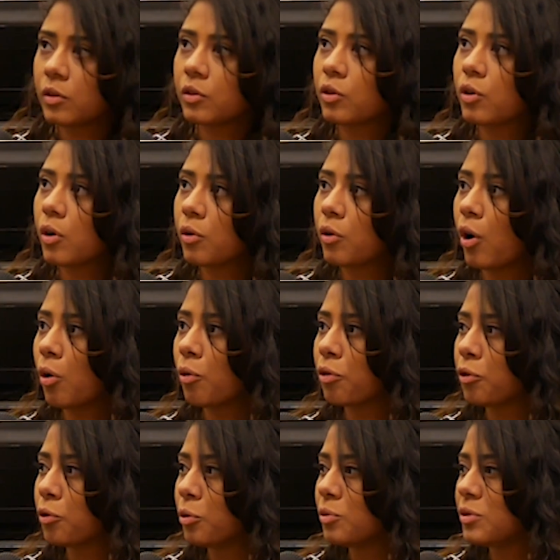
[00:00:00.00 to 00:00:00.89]
go
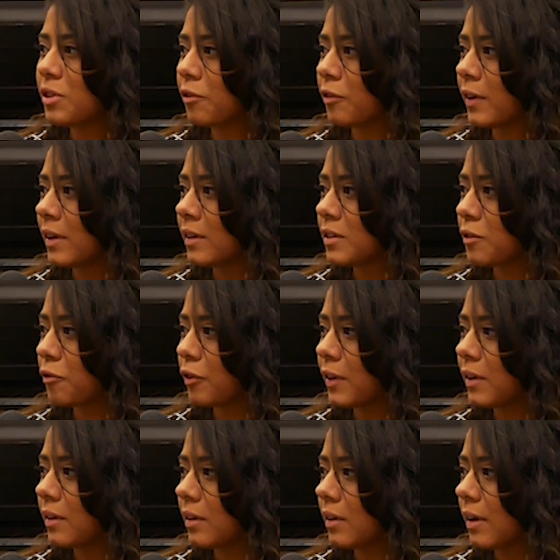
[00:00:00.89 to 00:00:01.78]
through
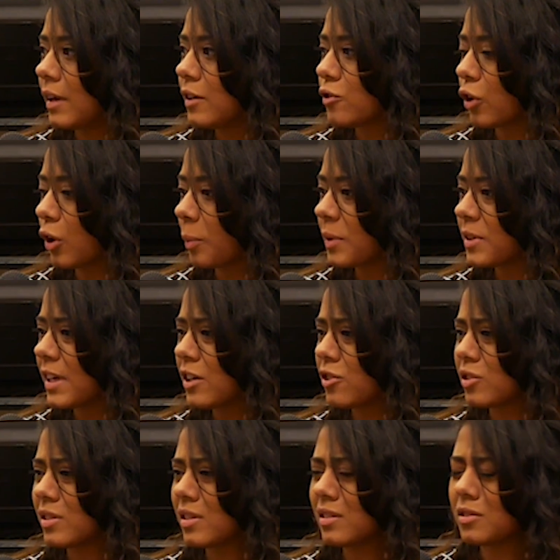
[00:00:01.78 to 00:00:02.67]
different
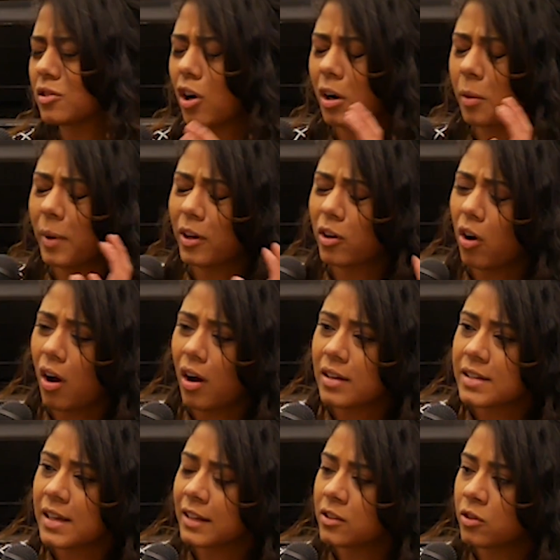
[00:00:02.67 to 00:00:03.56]
interpretations and talk about
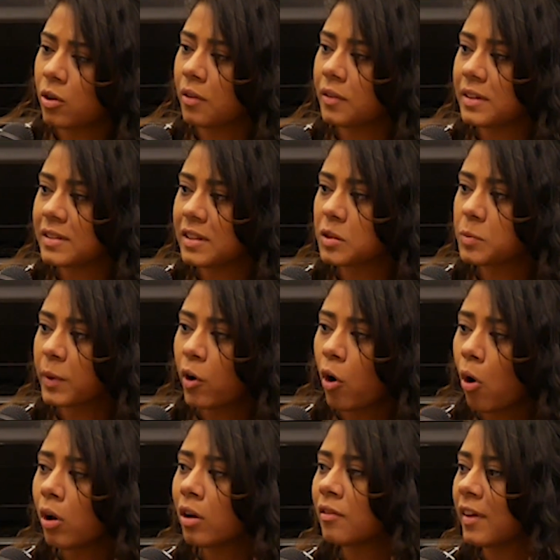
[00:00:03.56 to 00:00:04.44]
context and all these things, but
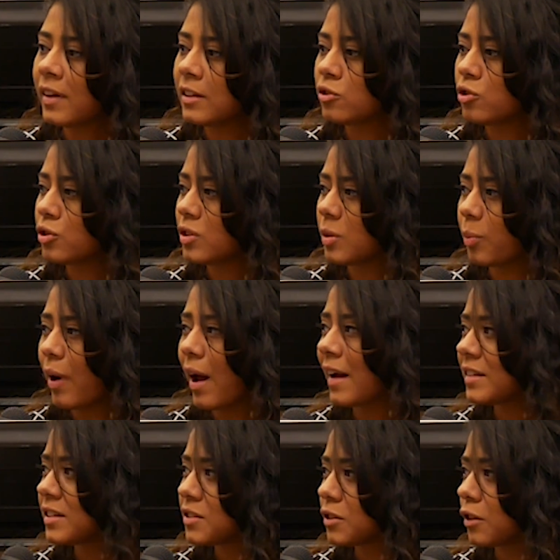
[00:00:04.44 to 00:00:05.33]
all of that is just a
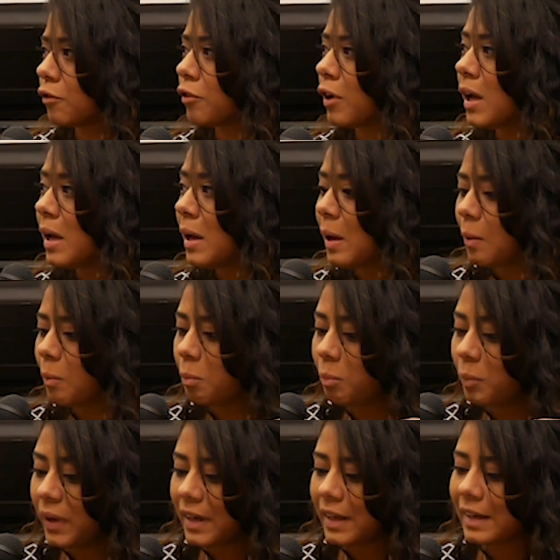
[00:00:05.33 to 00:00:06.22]
practice of
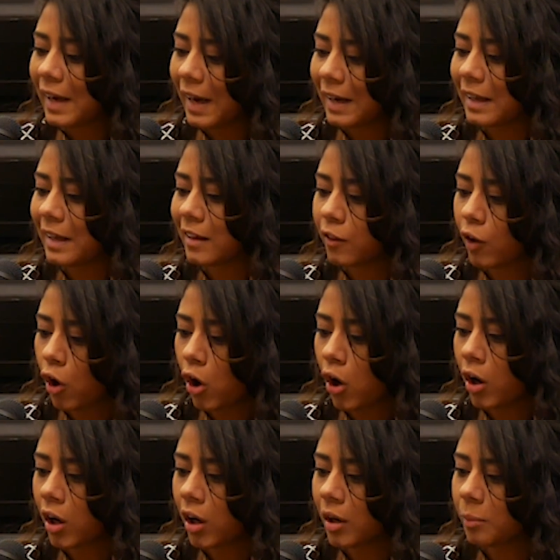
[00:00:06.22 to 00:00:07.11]
mitigating the
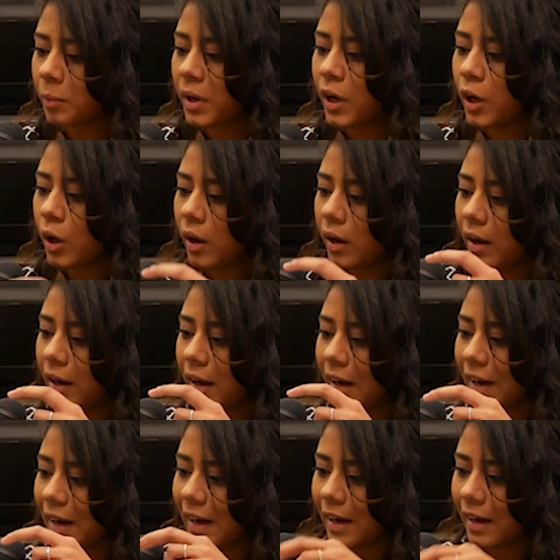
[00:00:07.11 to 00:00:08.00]
harm
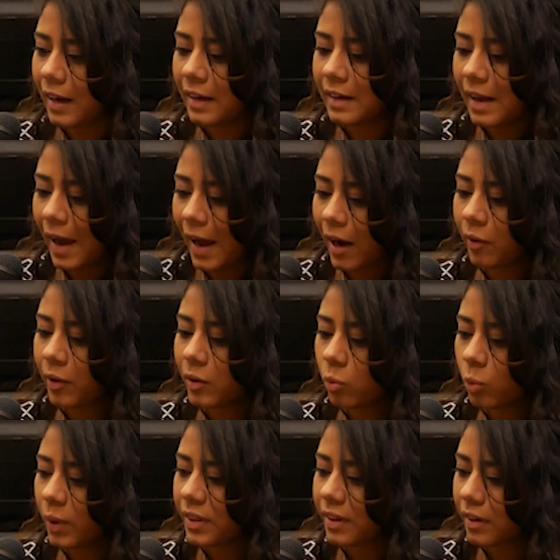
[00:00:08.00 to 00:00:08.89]
inherent
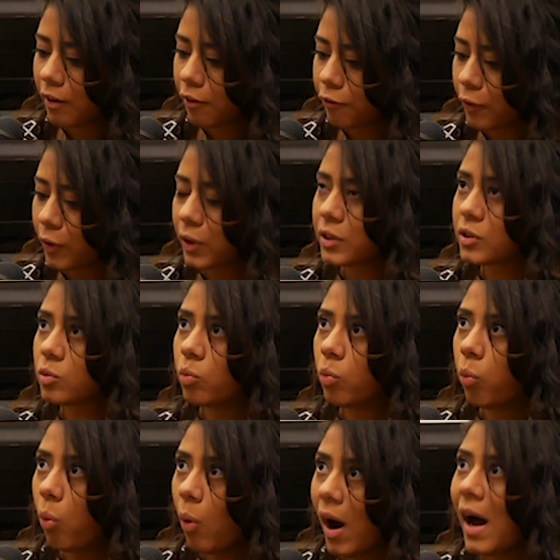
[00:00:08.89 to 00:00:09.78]
within a verse,
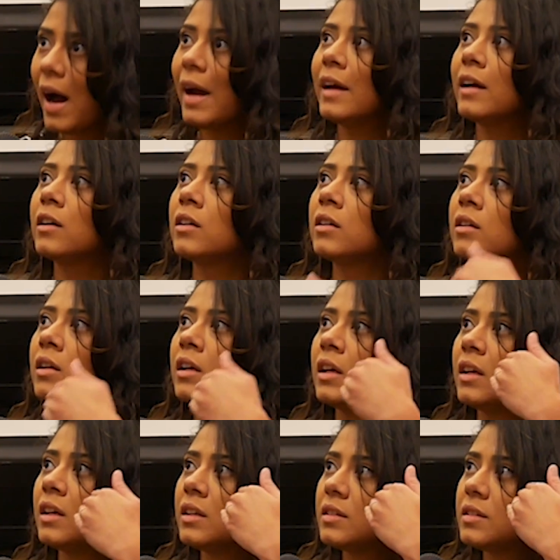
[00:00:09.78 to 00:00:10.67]
while
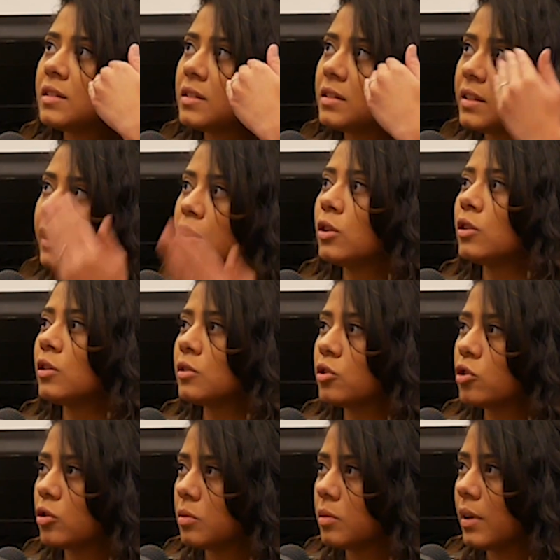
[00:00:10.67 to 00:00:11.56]
still